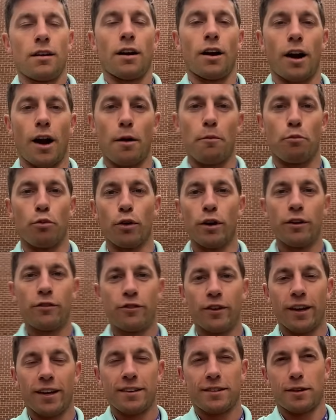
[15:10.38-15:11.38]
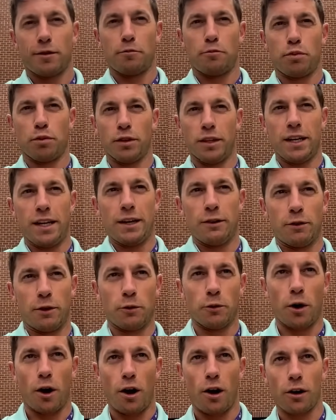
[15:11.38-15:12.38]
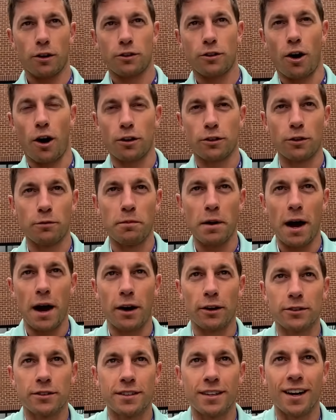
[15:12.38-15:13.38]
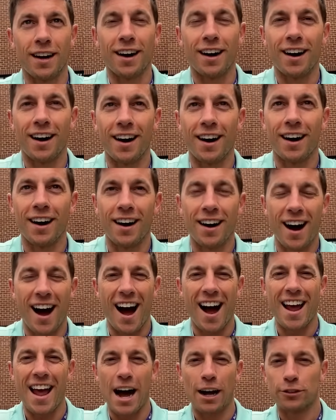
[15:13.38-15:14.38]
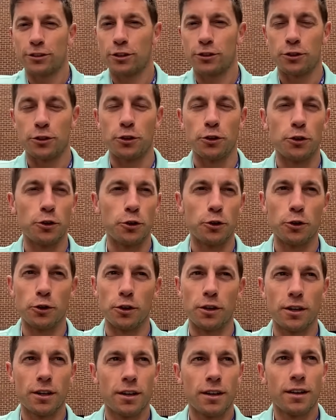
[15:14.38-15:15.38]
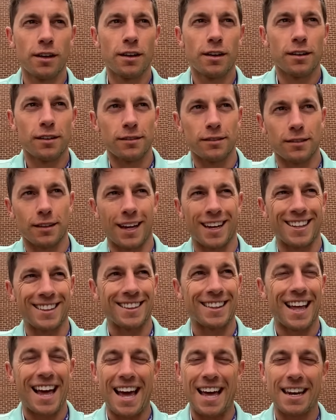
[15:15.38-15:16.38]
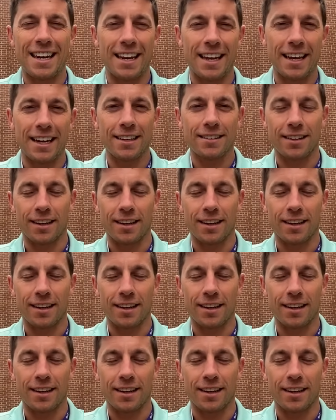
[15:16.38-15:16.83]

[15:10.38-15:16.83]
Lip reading: All right, briefing is complete. We talked about high altitude, like landings.